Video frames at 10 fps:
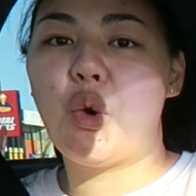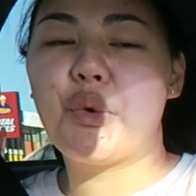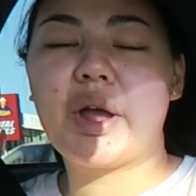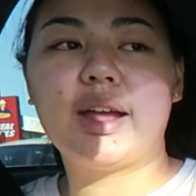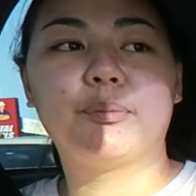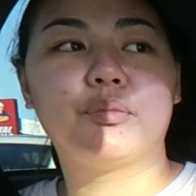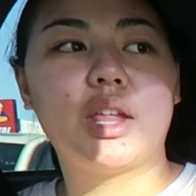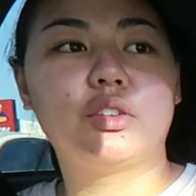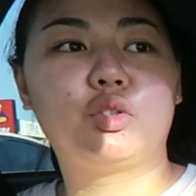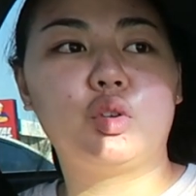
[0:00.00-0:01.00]
okay,
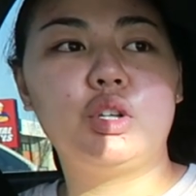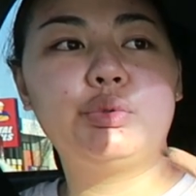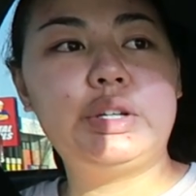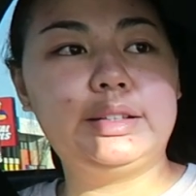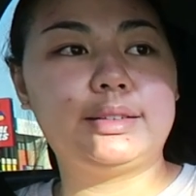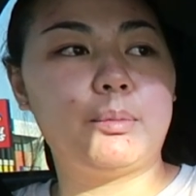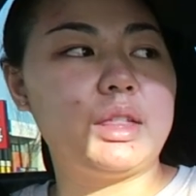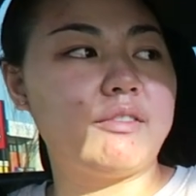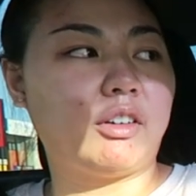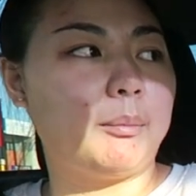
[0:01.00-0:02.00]
so you need
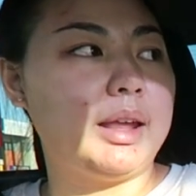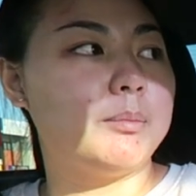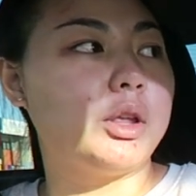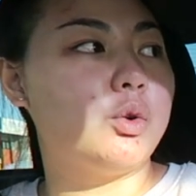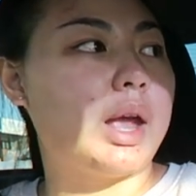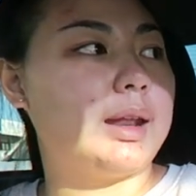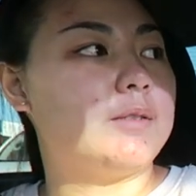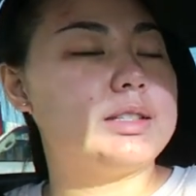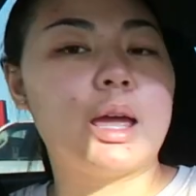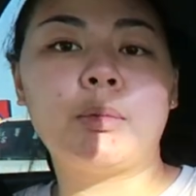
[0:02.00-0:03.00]
something from me, but you can't
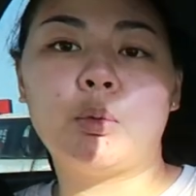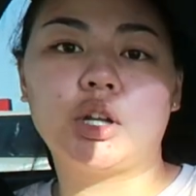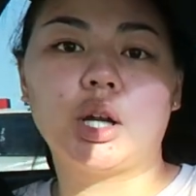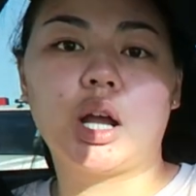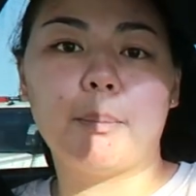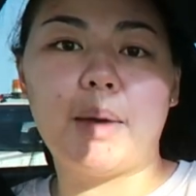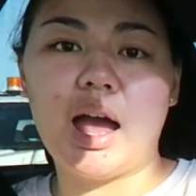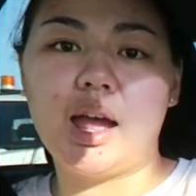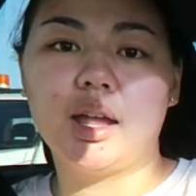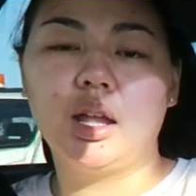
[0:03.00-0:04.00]
even tell me when you're gonna come
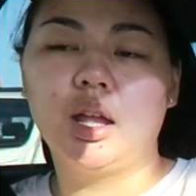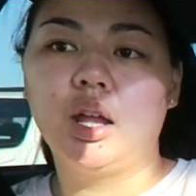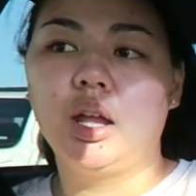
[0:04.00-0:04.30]
by.